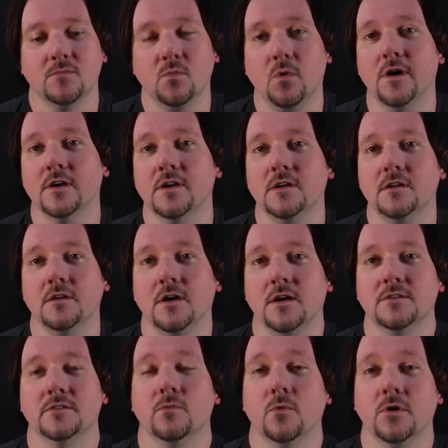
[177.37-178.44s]
walking
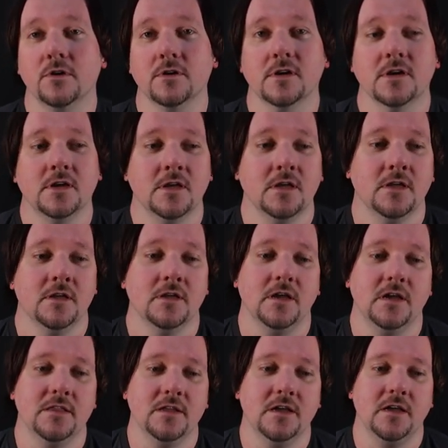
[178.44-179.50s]
to work,
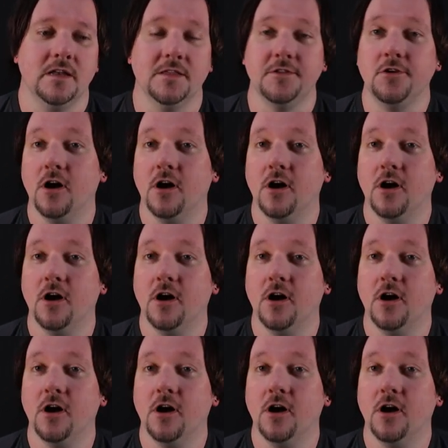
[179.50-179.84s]
and then at the